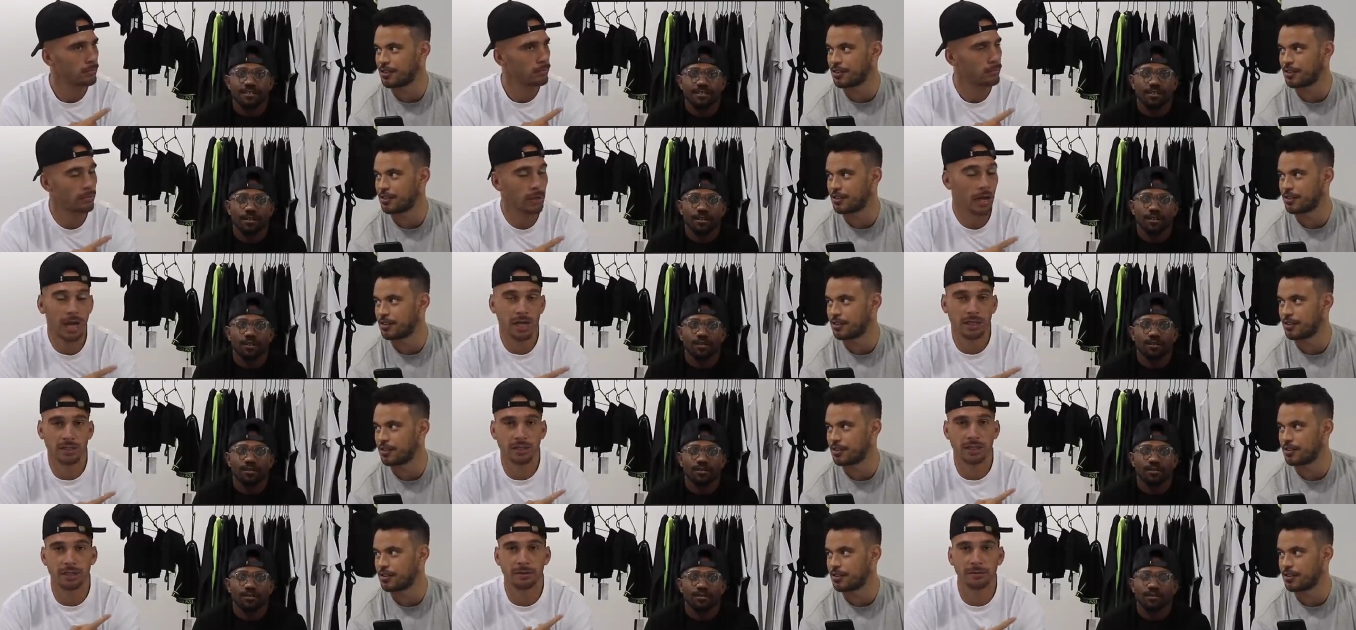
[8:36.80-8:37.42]
Speaker 1: no,
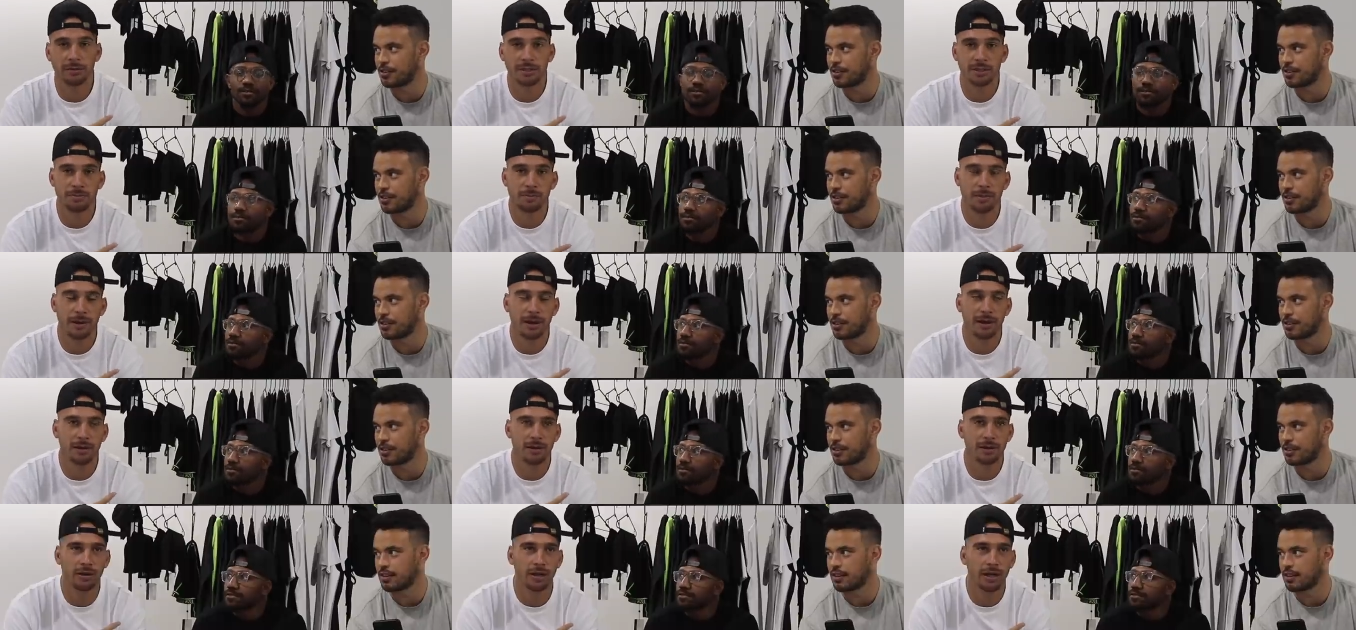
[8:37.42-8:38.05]
actually, miss
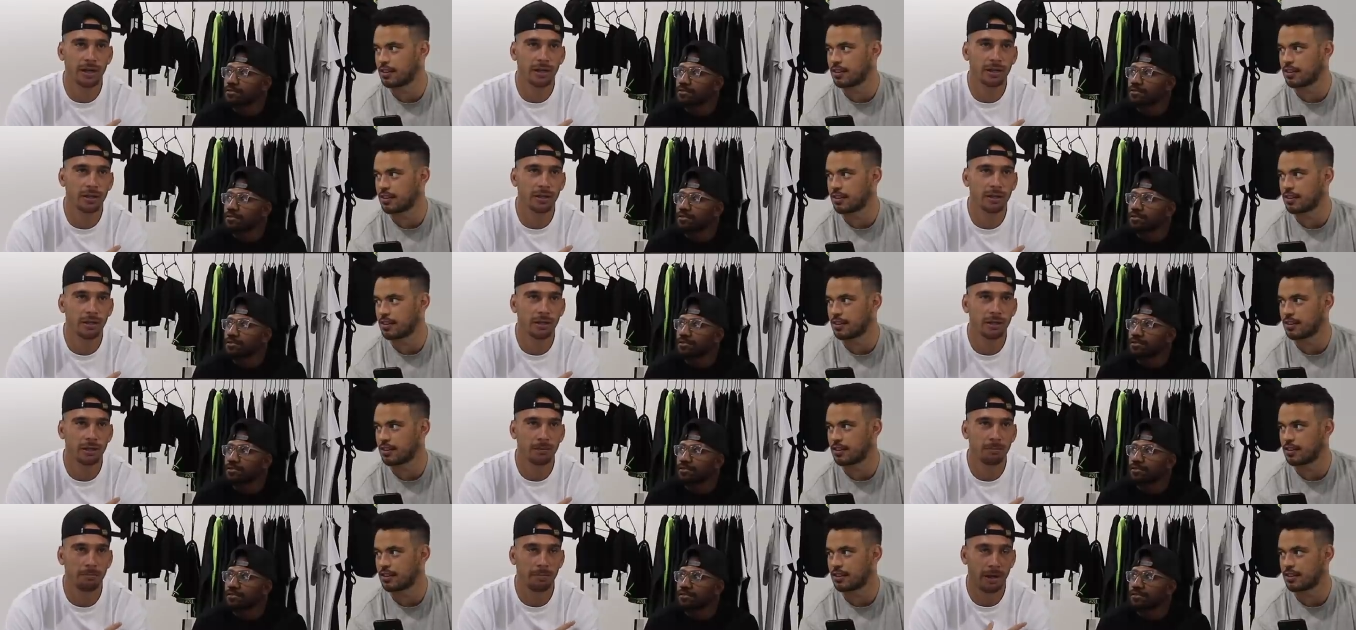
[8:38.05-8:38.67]

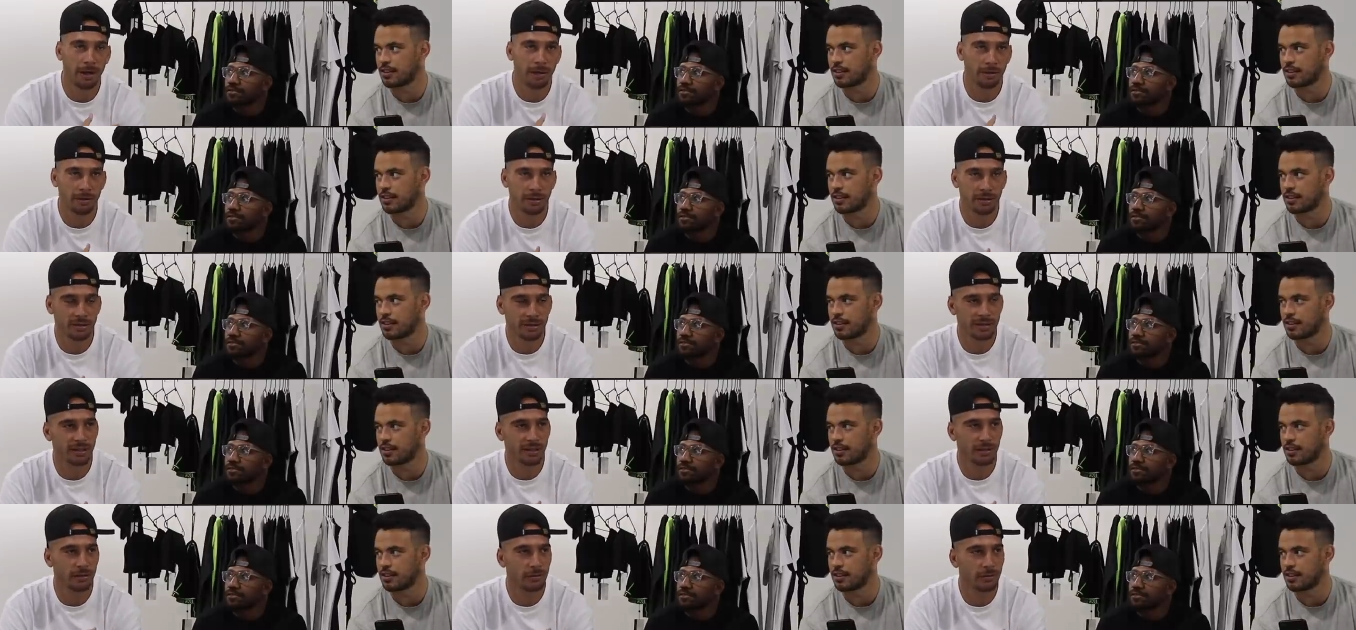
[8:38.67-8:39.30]
Para, Para
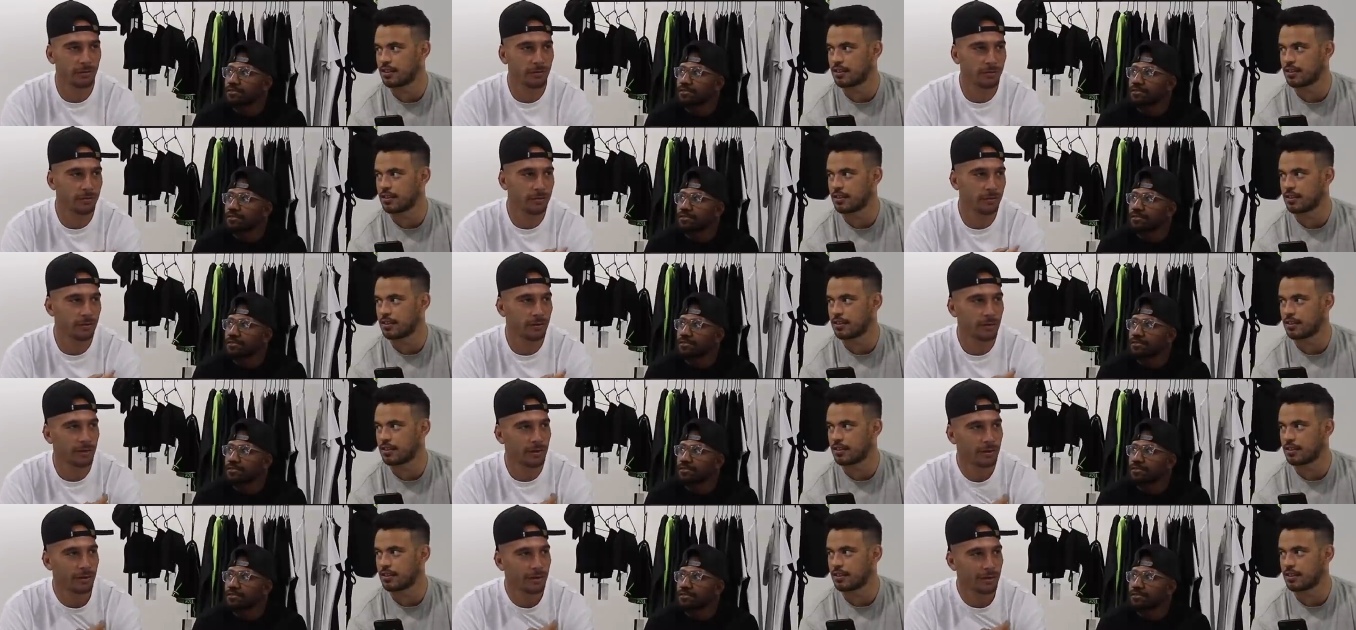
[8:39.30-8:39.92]
itself.
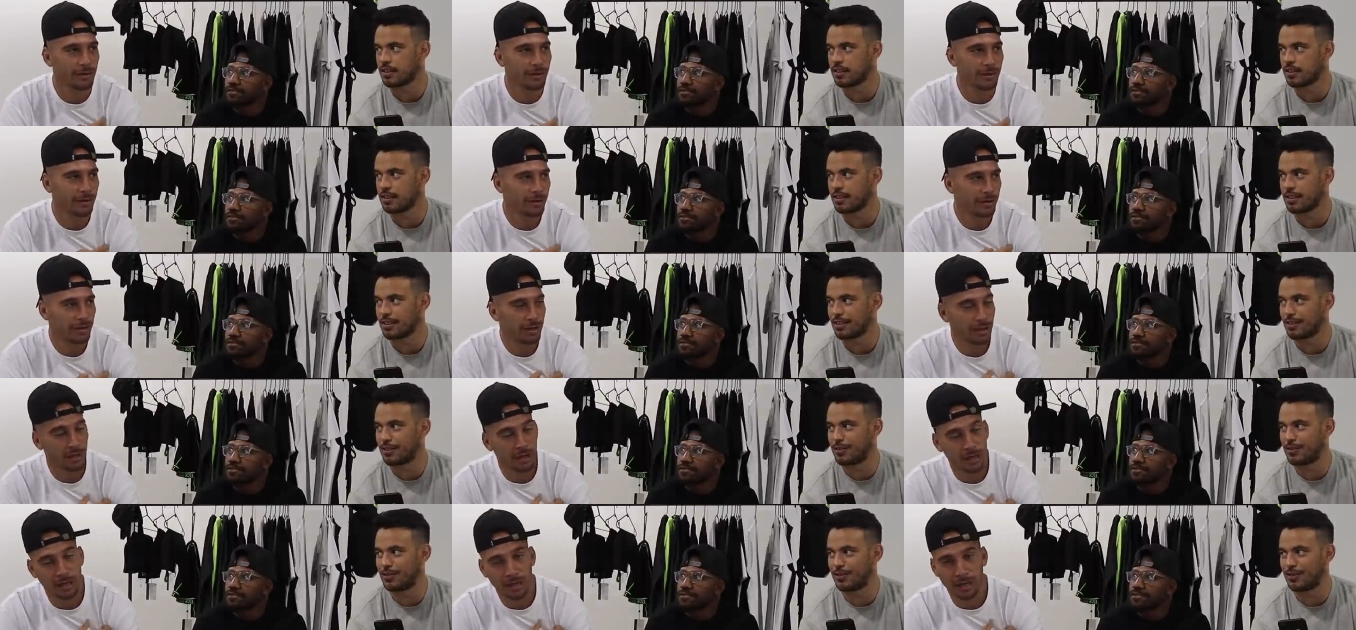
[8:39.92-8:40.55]

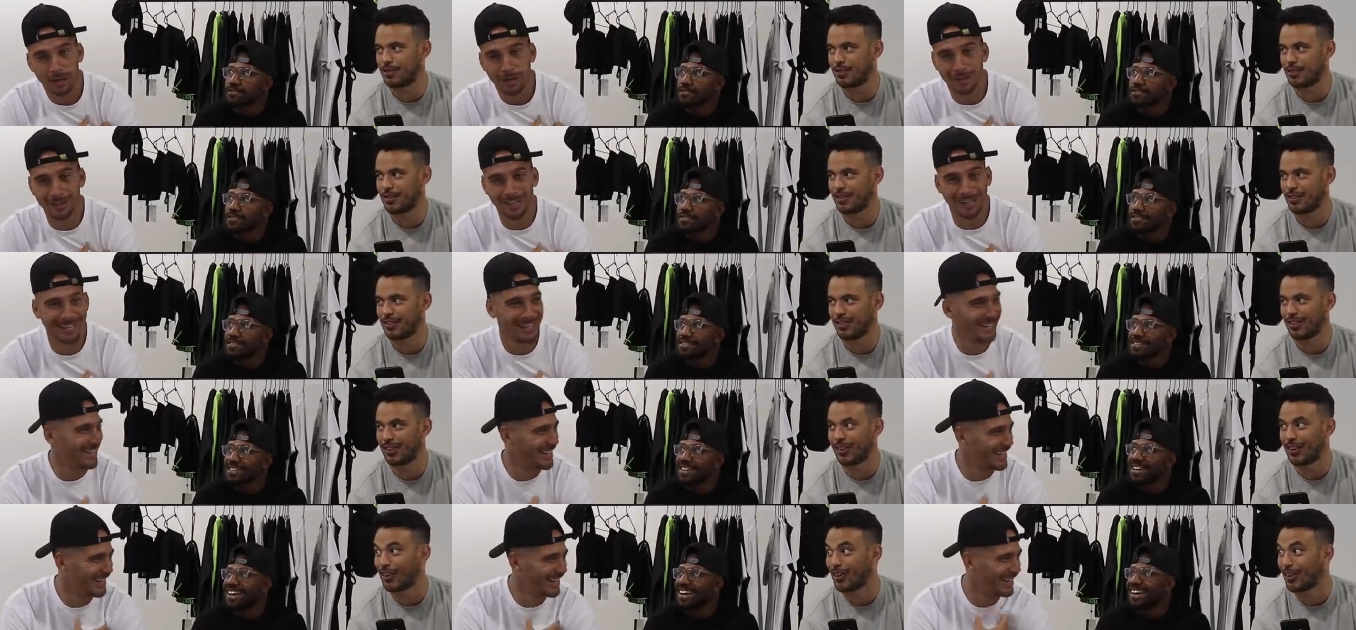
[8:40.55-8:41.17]

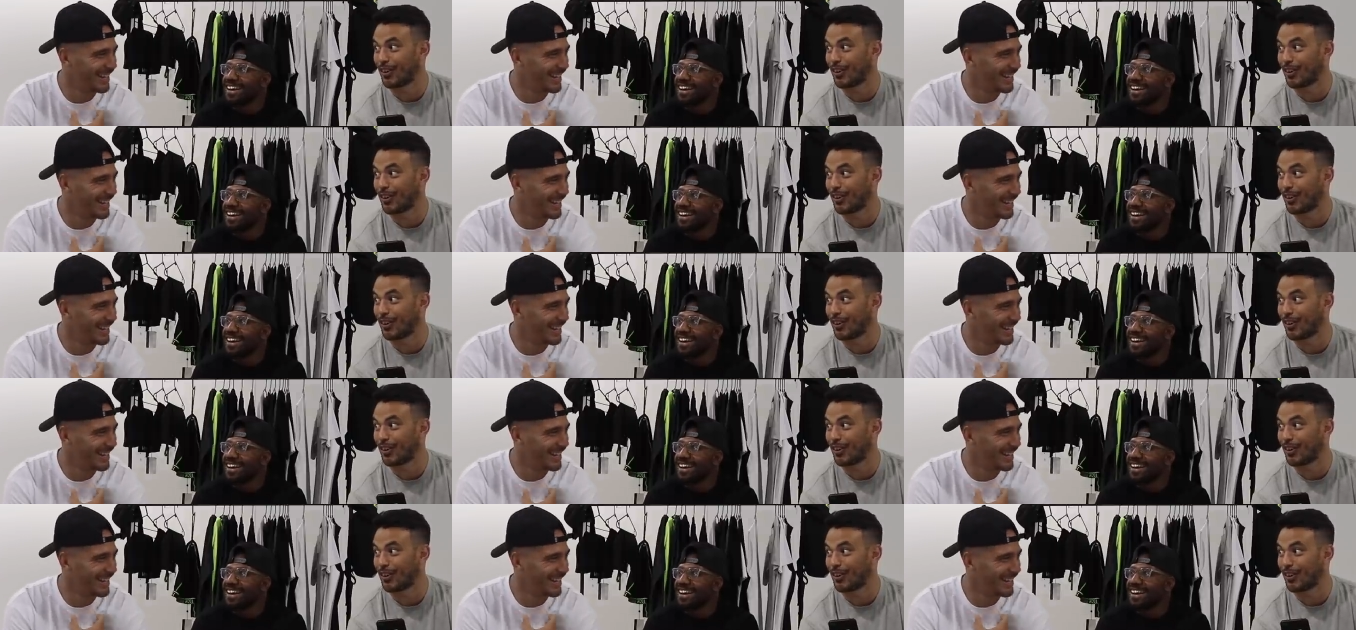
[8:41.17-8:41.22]
Uh,